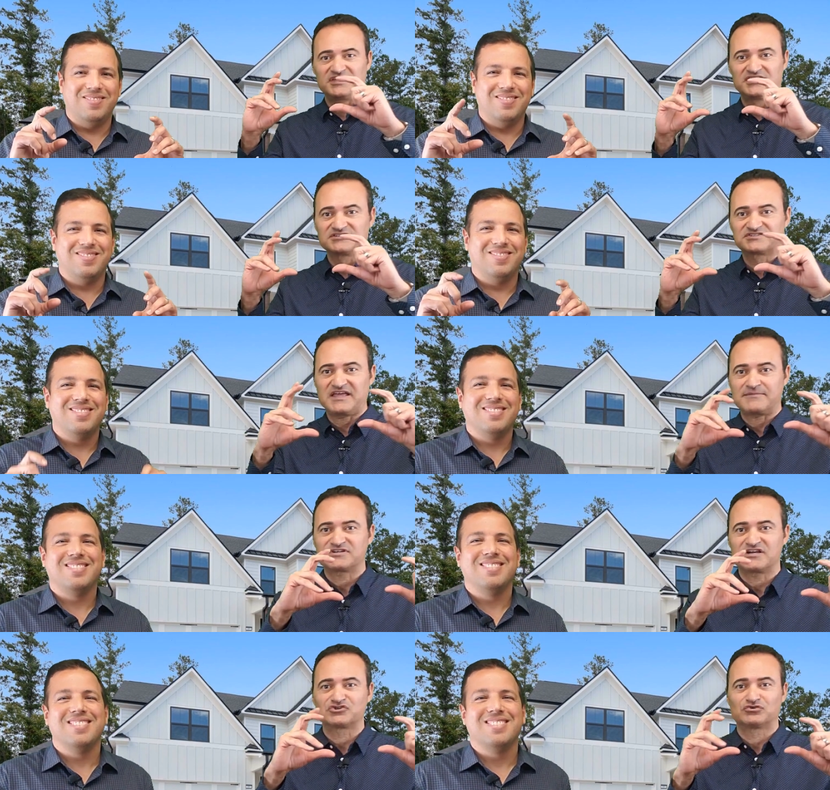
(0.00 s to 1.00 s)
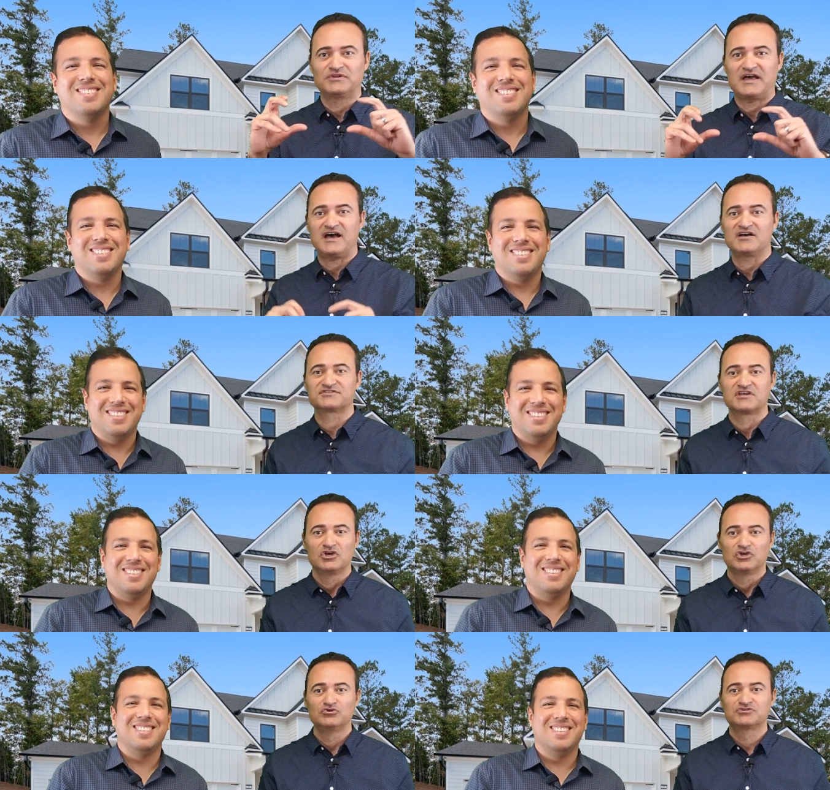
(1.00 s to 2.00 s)
Speaker 1: taking snapshots through the house.
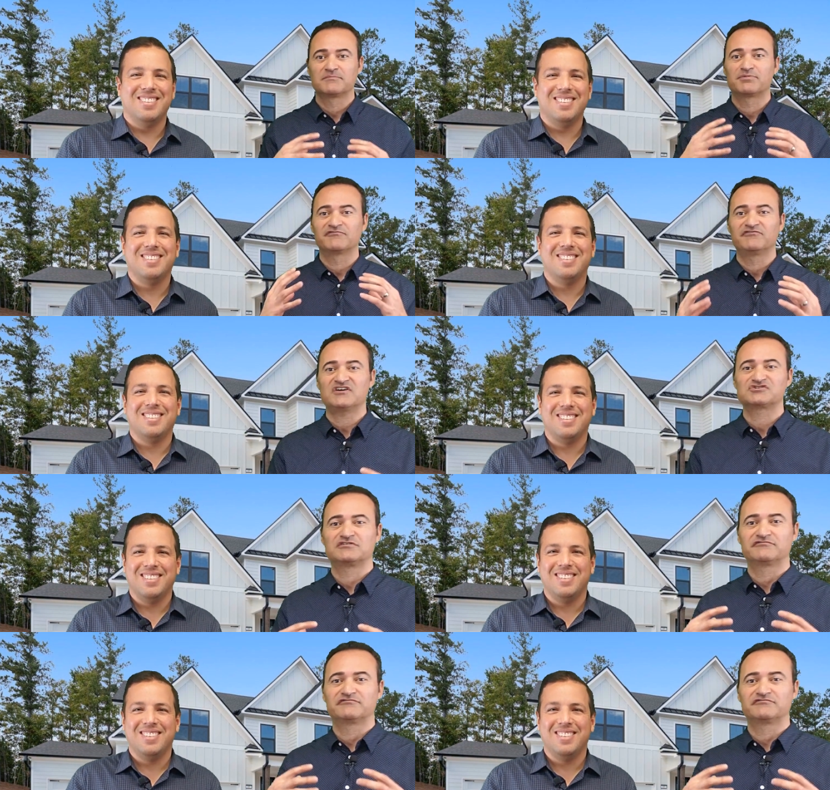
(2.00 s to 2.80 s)
Using a professional